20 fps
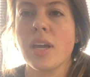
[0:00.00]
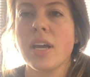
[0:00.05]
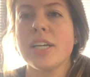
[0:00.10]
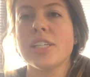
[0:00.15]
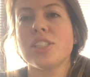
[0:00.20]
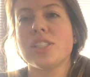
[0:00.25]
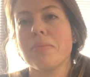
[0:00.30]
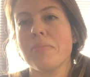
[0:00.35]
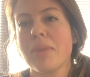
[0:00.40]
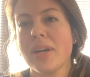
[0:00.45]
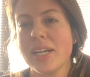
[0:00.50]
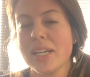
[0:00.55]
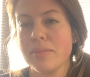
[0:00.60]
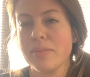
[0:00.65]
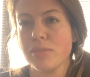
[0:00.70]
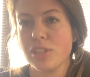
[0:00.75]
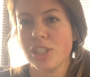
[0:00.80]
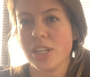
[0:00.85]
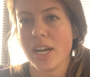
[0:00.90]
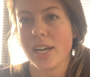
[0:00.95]
Hi Jim, my
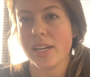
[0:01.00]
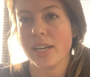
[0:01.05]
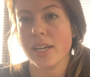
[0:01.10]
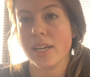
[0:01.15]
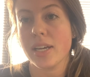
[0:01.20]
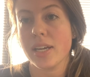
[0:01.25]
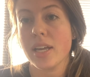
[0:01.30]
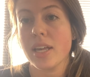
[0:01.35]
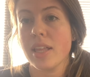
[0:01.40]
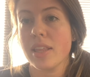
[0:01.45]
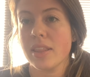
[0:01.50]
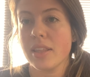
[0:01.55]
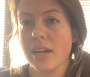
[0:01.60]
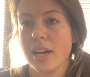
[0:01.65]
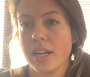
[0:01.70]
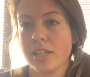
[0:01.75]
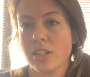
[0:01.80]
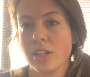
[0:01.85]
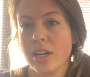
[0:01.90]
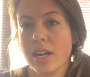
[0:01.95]
name's Jackie. The
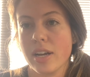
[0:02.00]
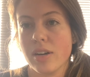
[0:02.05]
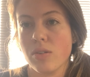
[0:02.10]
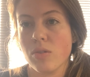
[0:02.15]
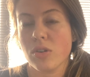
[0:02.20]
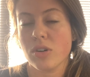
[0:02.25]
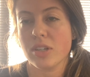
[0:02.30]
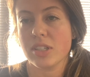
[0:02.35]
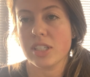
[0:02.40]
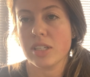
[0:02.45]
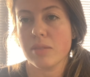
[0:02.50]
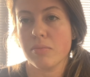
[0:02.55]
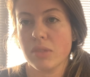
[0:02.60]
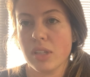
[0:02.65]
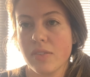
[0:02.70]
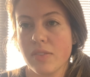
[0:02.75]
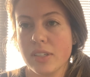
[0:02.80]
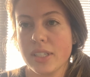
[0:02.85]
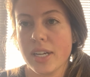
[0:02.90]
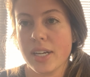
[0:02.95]
doctor had ordered some
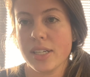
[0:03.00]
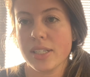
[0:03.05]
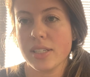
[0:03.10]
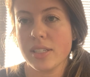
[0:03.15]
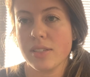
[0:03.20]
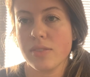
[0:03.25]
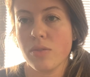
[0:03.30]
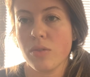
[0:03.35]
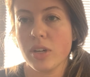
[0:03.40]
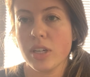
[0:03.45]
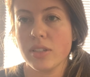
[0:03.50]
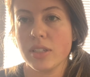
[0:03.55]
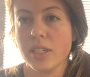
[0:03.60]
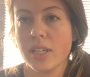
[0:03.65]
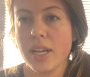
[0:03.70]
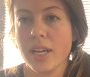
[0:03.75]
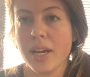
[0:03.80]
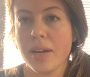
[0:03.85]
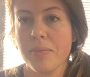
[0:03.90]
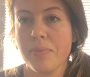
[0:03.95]
liver tests for you
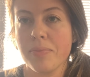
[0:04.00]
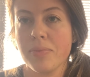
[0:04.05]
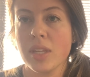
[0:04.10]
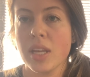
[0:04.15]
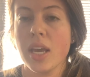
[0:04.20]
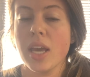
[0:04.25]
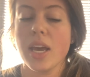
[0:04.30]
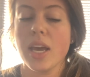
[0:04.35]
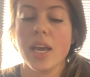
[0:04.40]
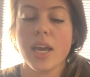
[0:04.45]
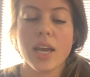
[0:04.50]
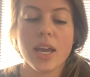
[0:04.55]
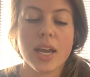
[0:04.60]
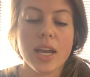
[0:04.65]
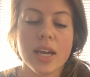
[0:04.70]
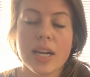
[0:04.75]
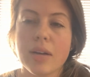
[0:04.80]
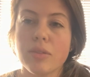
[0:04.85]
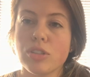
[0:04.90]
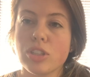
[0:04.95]
today,
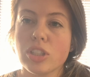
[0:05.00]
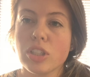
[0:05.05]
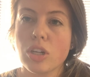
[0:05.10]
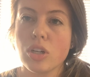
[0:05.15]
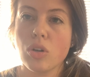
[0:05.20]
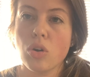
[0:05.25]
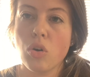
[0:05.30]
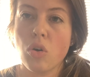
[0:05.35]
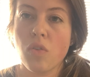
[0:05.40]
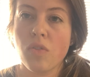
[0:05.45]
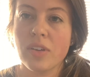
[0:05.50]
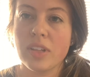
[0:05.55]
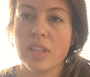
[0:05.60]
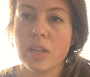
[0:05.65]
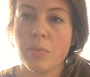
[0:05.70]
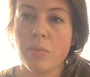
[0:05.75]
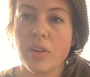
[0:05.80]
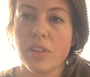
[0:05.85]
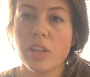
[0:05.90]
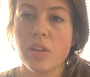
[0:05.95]
and I was just going to go over
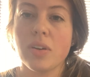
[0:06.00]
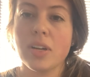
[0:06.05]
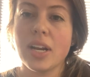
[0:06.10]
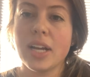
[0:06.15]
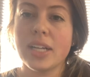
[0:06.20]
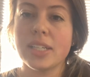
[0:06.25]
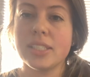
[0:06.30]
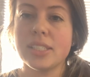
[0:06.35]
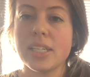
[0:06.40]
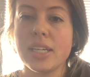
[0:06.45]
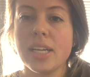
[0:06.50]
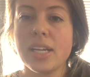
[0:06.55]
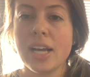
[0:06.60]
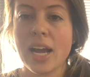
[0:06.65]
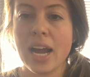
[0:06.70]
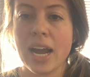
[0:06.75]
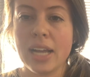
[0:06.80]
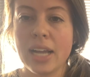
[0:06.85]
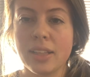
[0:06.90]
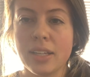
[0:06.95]
them with you. And I did
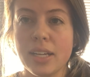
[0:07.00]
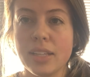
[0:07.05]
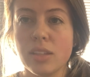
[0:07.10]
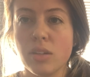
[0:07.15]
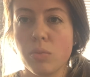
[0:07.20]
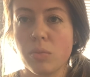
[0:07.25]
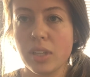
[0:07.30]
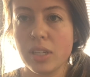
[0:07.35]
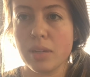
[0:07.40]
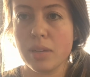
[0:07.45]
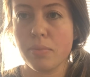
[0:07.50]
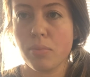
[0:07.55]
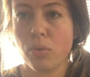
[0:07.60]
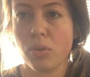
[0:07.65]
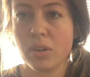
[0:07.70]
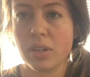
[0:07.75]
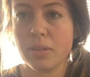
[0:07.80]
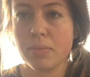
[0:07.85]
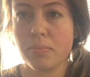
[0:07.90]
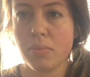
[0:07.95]
highlight the really
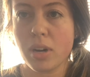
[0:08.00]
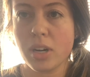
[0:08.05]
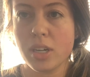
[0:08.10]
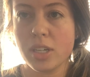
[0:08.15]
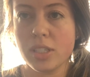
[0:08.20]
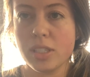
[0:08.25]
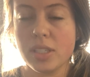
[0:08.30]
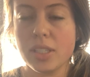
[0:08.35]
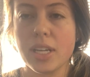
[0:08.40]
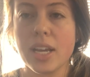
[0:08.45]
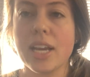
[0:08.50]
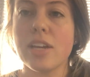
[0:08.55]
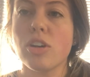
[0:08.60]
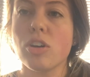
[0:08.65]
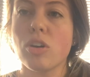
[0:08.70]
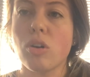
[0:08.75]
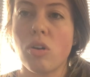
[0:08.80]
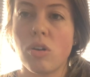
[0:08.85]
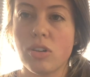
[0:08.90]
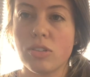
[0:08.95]
important parts, and
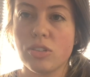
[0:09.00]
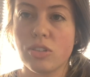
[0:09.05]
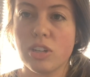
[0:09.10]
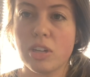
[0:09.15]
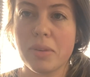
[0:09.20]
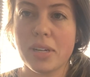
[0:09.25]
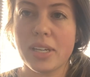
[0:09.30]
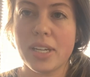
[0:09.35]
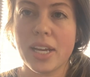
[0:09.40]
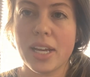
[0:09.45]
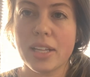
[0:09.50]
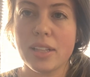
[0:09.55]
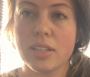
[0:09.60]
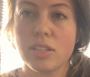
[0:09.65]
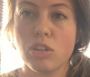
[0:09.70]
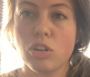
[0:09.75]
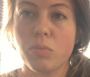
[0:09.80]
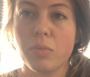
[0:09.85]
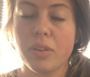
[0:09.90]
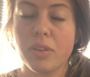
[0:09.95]
you're also going to be taking
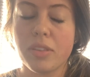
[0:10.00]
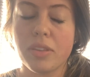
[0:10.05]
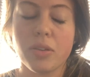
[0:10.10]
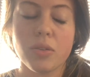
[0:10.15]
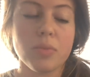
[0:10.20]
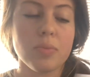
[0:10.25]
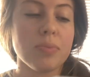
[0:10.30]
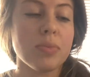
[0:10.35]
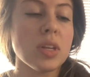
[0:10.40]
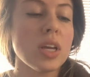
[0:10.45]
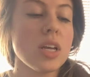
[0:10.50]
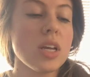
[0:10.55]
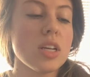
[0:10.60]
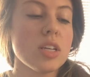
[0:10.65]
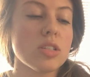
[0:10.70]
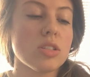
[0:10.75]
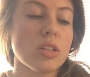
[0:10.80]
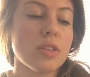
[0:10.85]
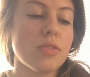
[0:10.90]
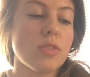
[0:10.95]
this home with you.
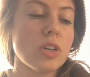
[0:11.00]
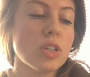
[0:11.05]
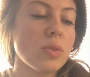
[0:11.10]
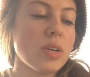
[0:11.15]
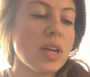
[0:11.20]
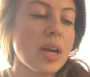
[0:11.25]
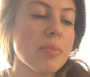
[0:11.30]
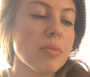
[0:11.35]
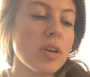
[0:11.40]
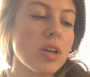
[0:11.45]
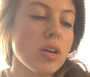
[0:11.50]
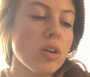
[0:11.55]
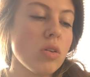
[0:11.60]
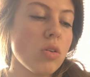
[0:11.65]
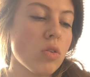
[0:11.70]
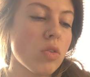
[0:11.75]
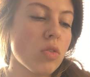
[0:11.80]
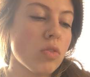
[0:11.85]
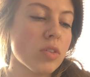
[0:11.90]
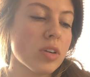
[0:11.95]
So the first one I'm going to
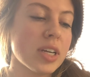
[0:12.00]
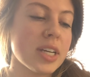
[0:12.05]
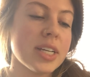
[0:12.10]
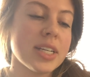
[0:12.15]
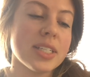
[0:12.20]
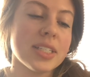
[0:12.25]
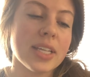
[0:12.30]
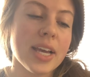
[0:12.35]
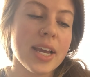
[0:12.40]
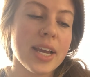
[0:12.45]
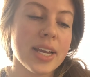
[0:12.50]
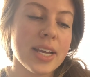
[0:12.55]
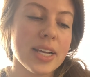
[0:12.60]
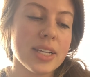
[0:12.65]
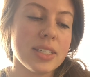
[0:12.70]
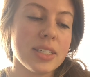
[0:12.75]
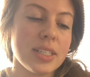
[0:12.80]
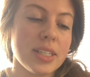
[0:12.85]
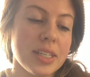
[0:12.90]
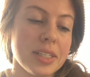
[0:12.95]
go over is
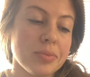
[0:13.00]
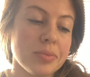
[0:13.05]
AST.